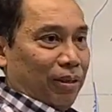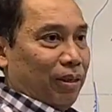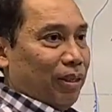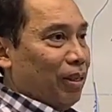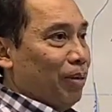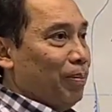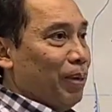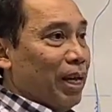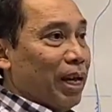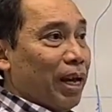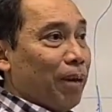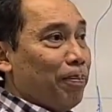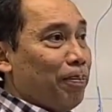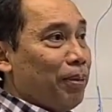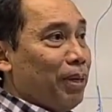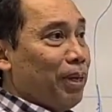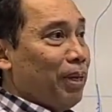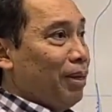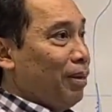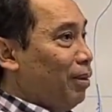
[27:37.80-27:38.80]
gonna be
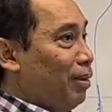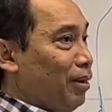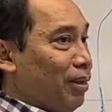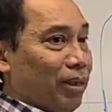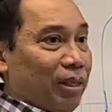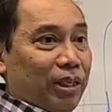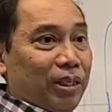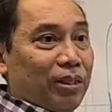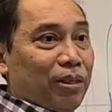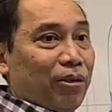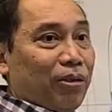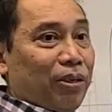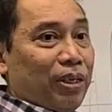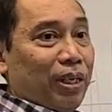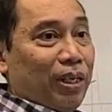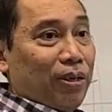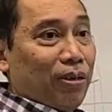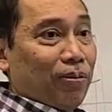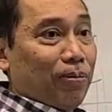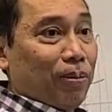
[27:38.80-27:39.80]
happy
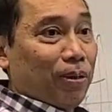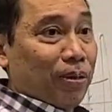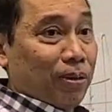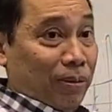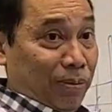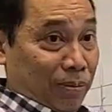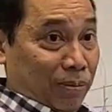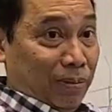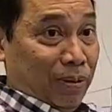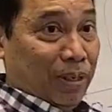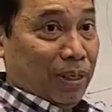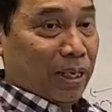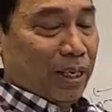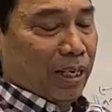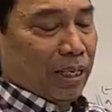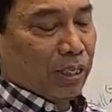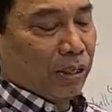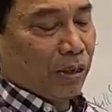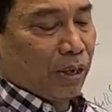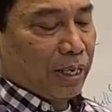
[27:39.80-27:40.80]
destroying your bone.
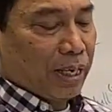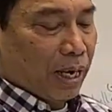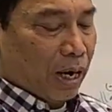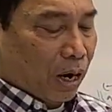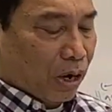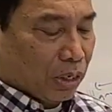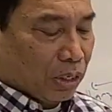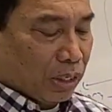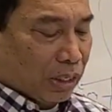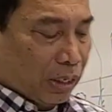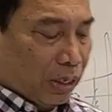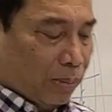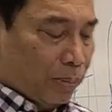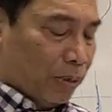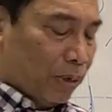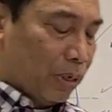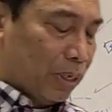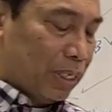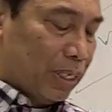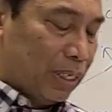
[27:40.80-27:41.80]
It's called the
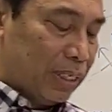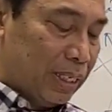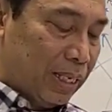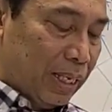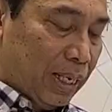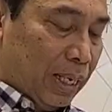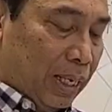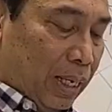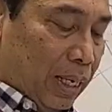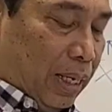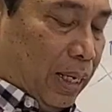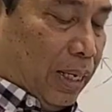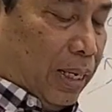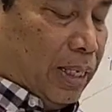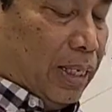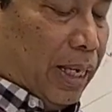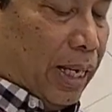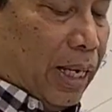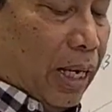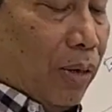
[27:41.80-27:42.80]
osteoporosis. The
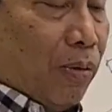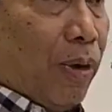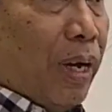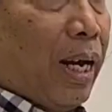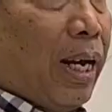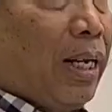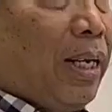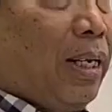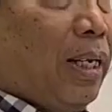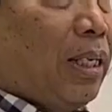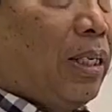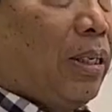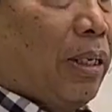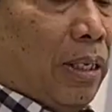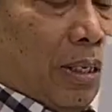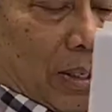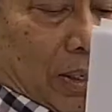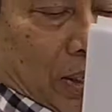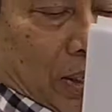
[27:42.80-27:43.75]
second one is